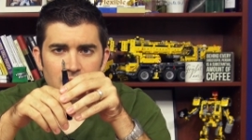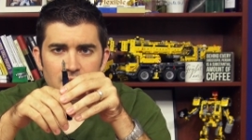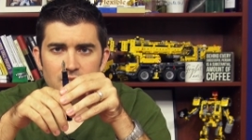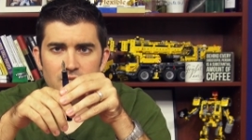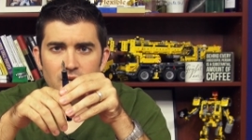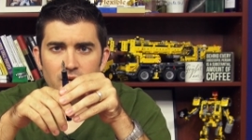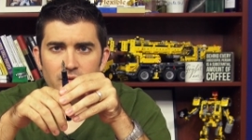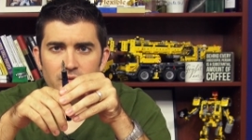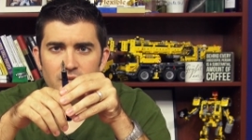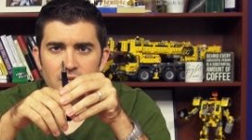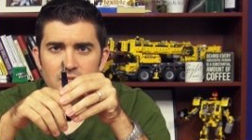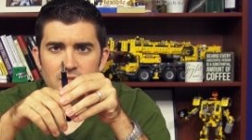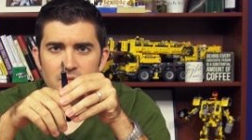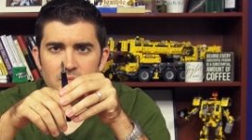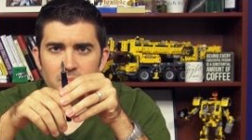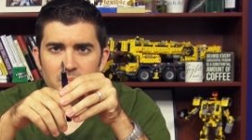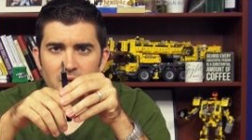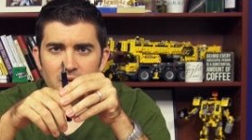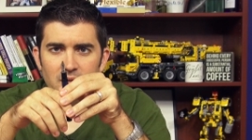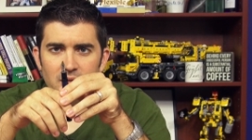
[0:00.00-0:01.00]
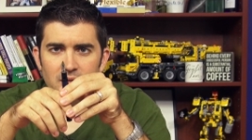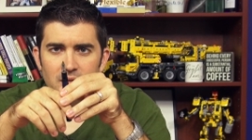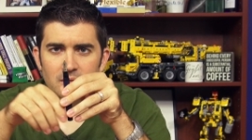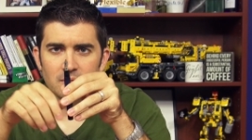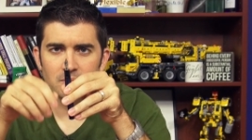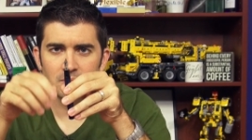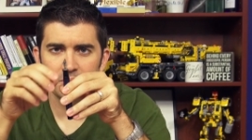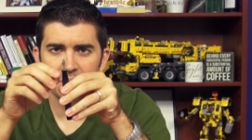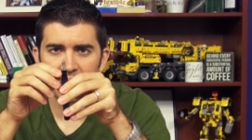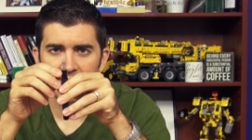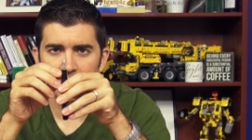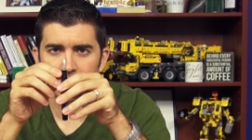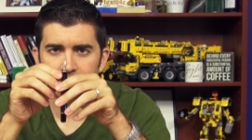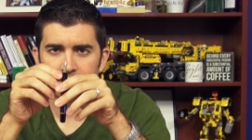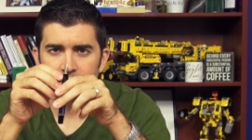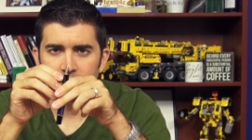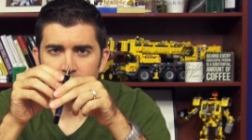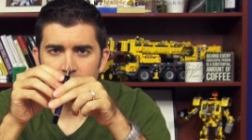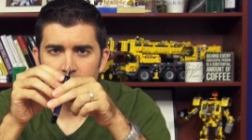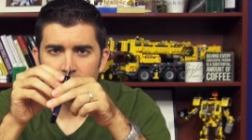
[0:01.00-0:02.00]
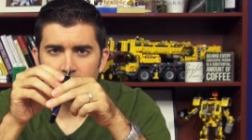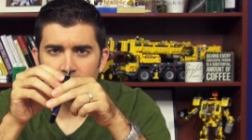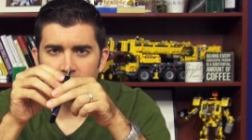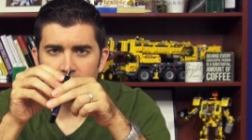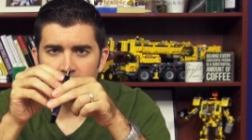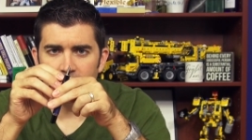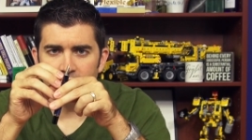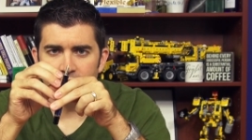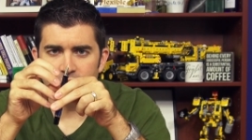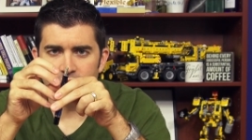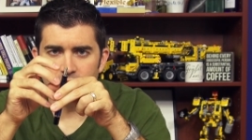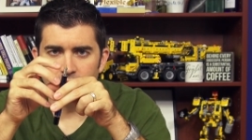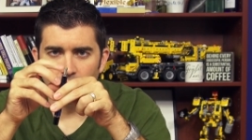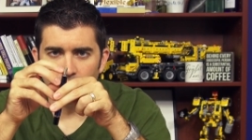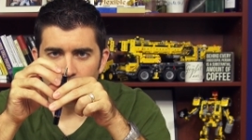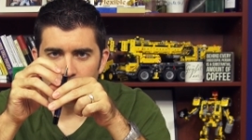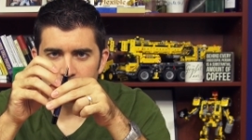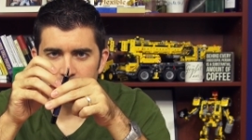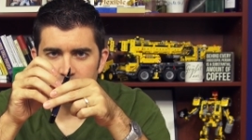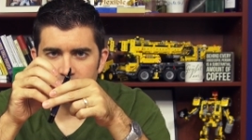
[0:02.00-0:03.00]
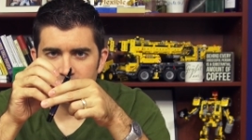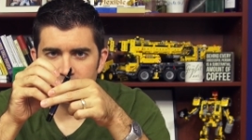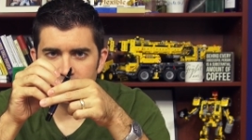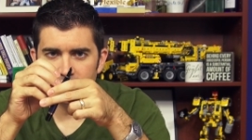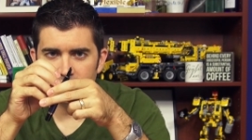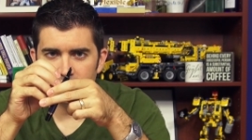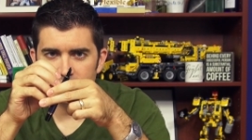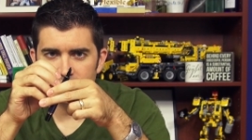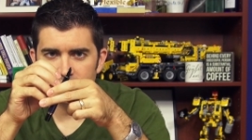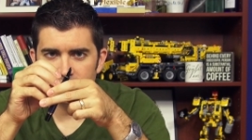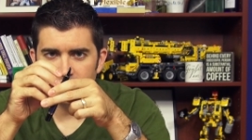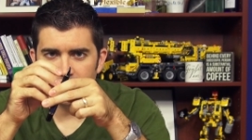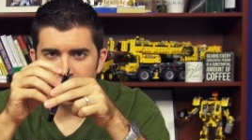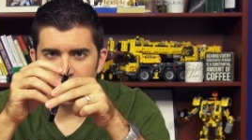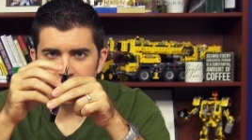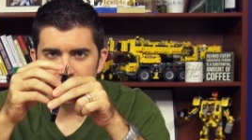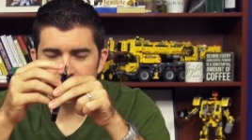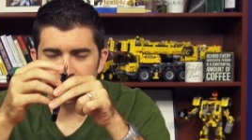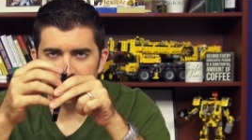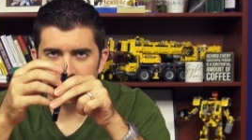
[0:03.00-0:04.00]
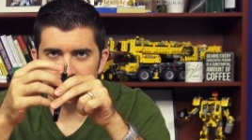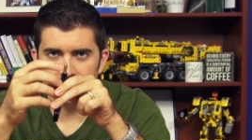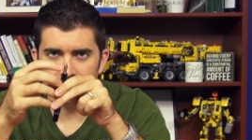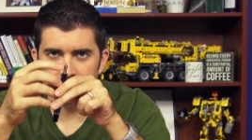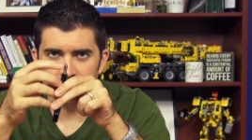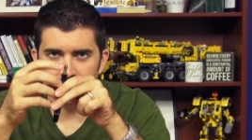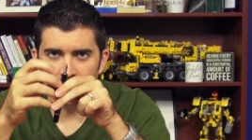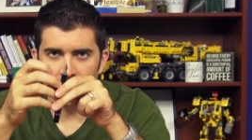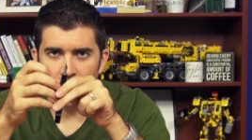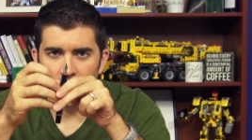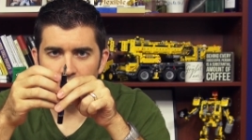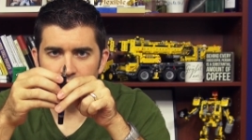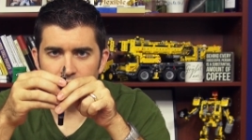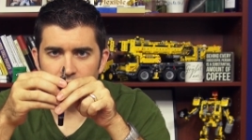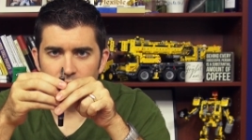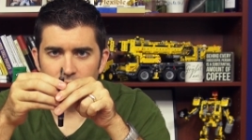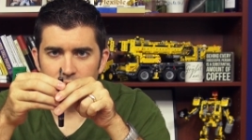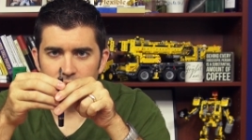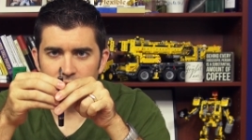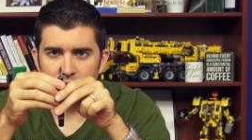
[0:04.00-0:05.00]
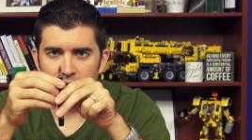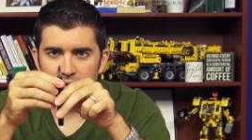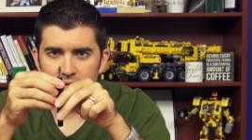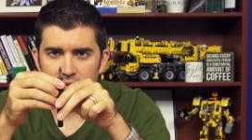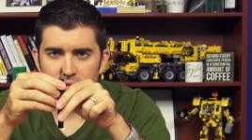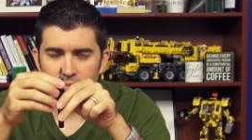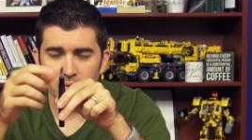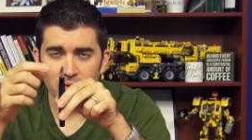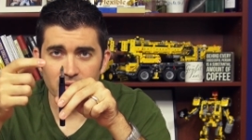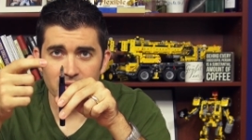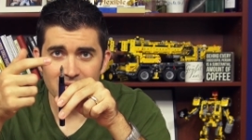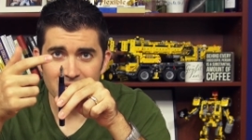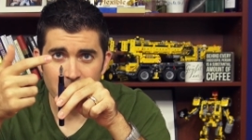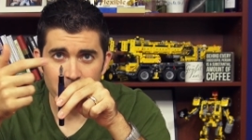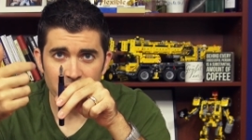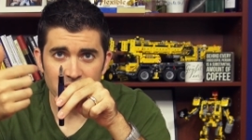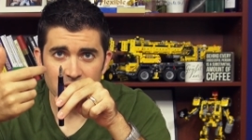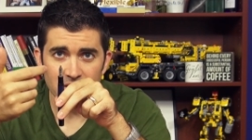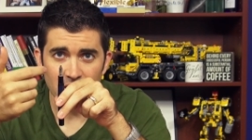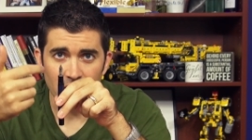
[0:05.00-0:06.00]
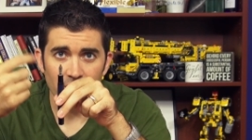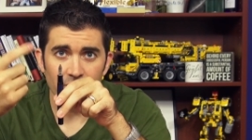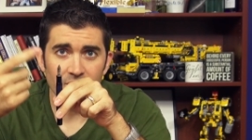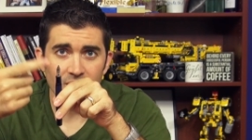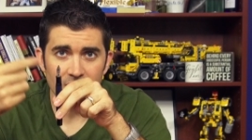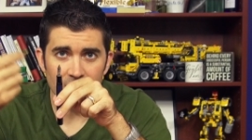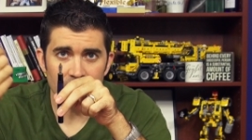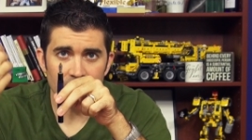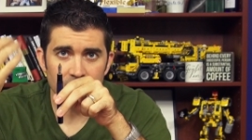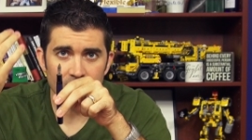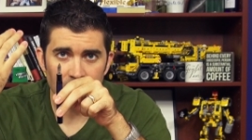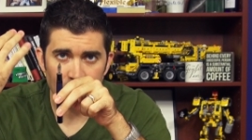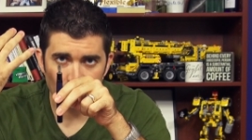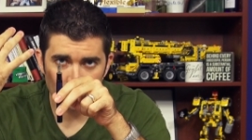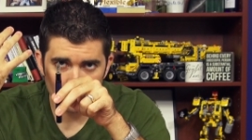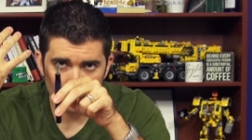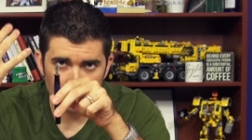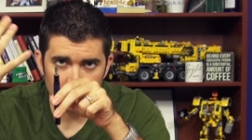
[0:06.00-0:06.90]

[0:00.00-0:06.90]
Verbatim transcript: So this Pelikan pen has gold and it also has this non-gold color. Well, the nib itself is